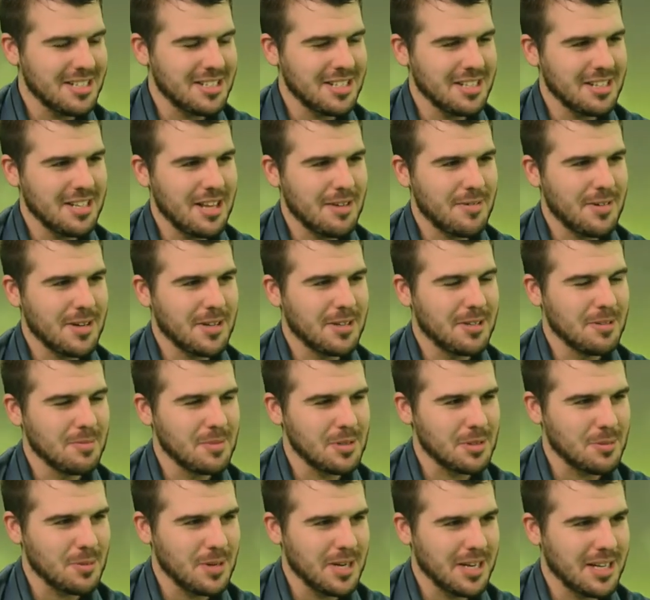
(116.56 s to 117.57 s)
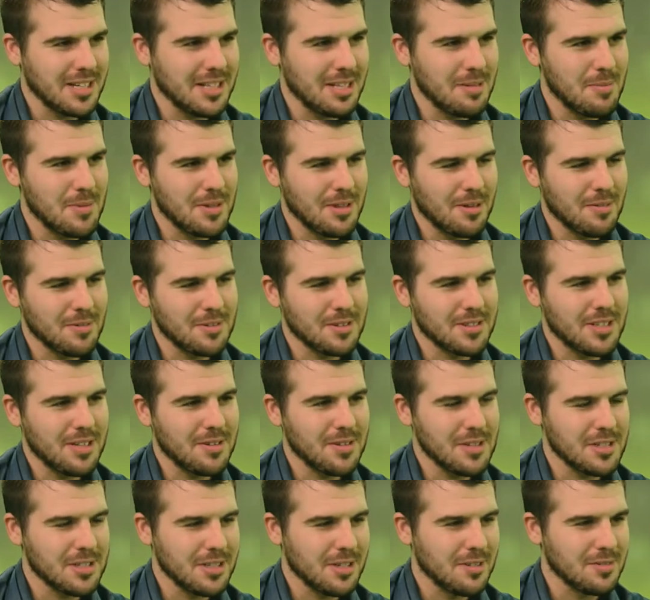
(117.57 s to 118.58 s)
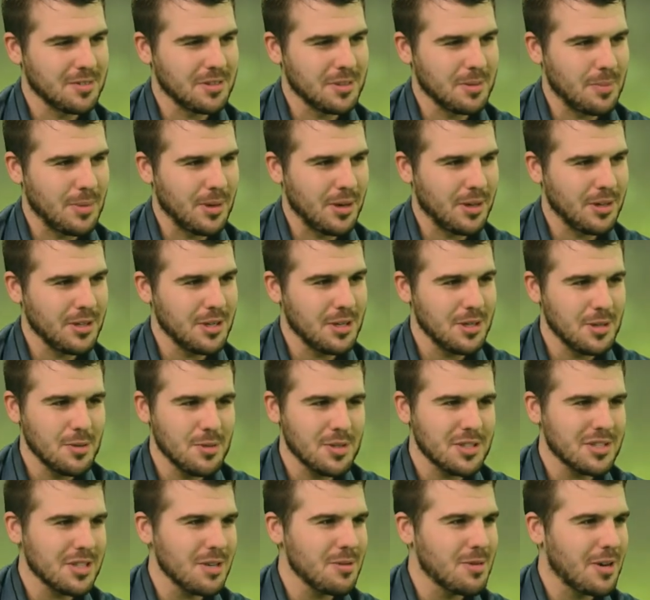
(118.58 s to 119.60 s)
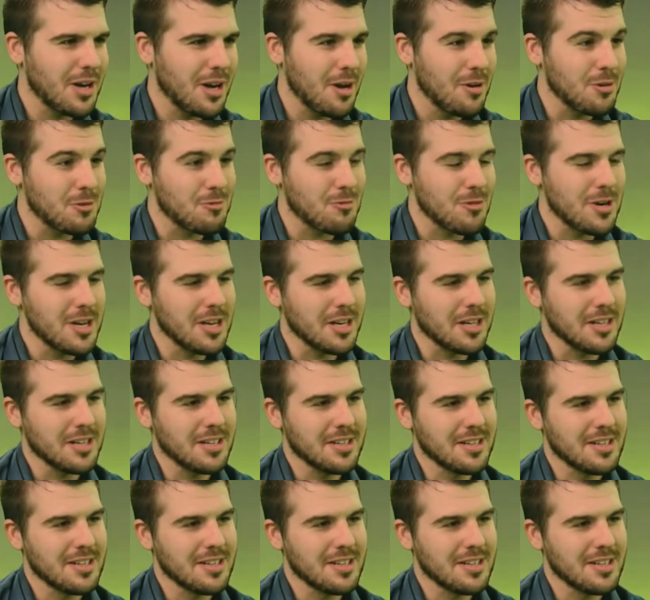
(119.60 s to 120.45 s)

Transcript: seeing the FA Cup this week and then with obviously out yourselves in the pot? You were so close, really.